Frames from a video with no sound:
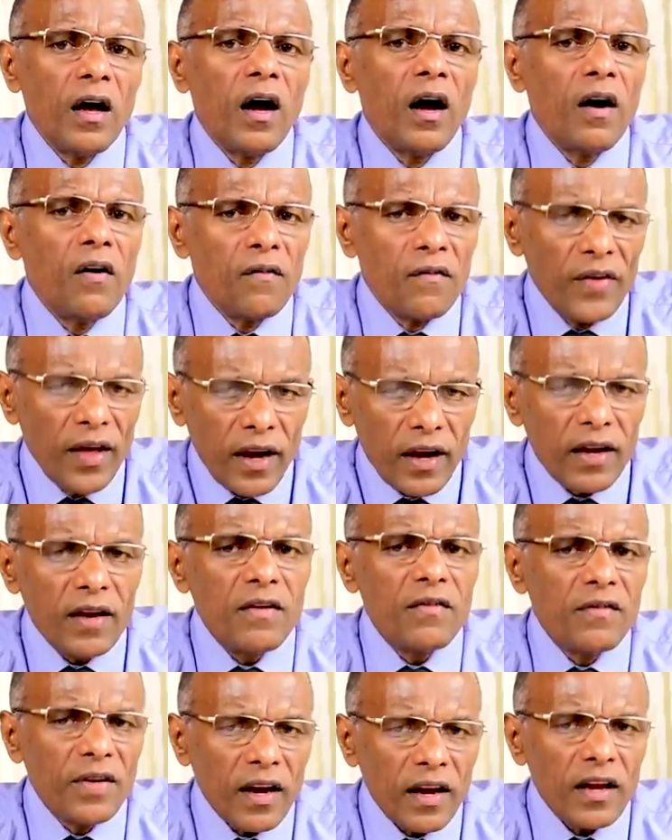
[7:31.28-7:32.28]
a
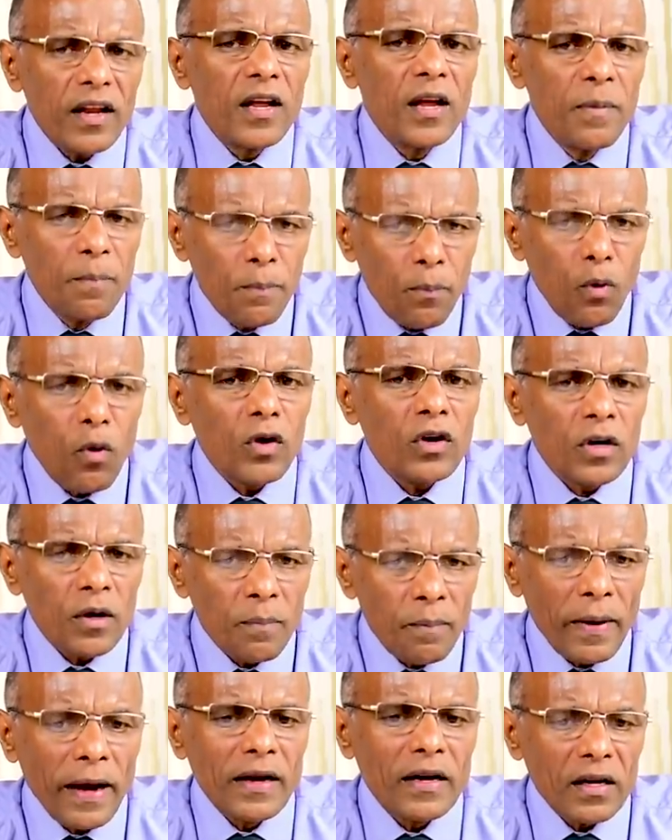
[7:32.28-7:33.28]
very, very
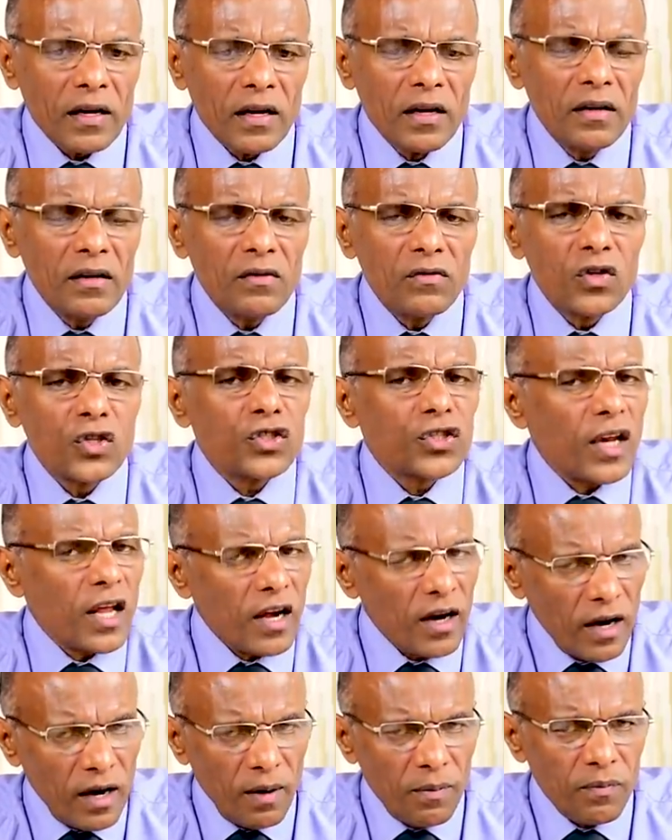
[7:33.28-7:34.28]
important matter was
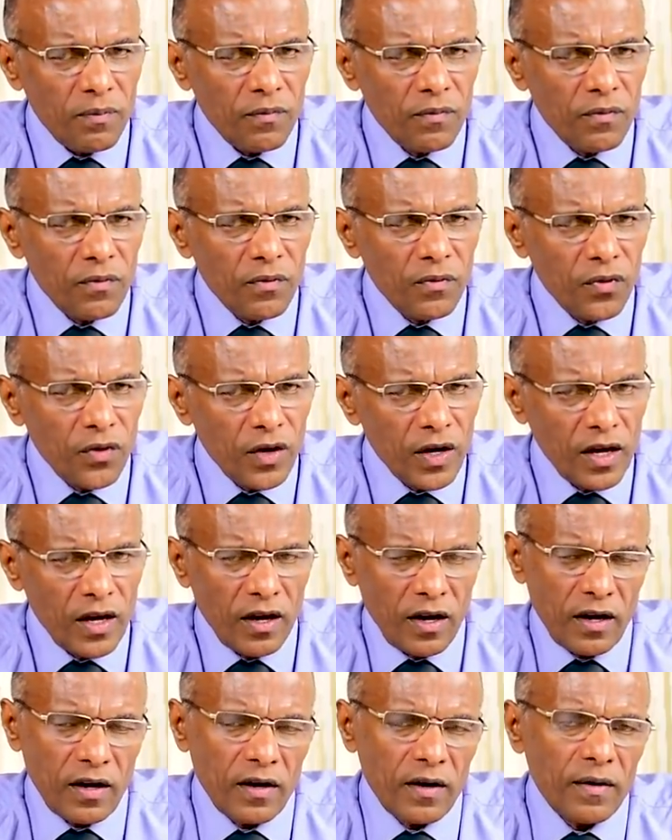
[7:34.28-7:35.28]
taken up for
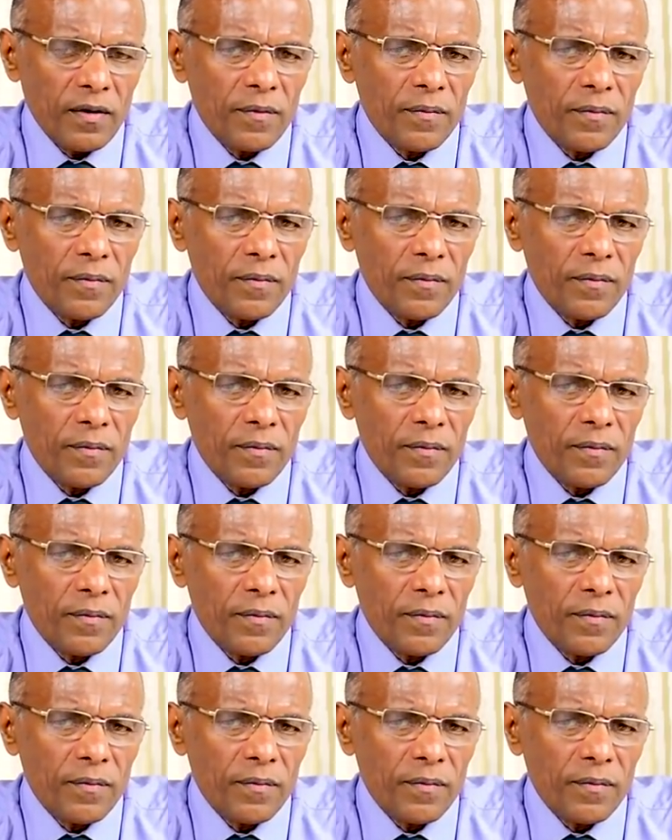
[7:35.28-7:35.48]
hearing.